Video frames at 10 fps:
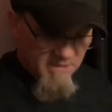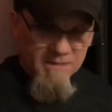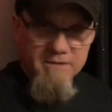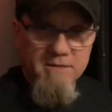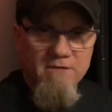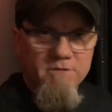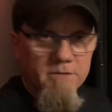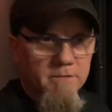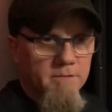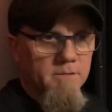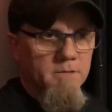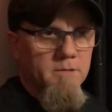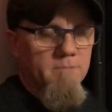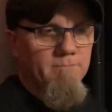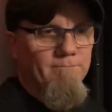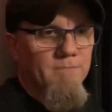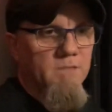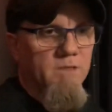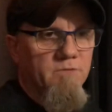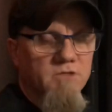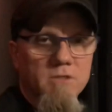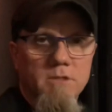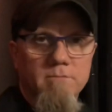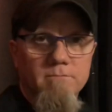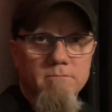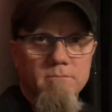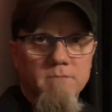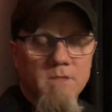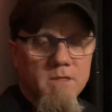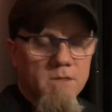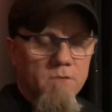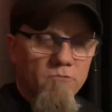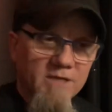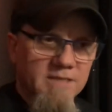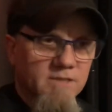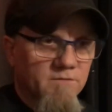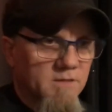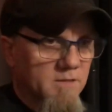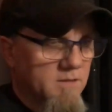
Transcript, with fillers: I did have the the original release of this,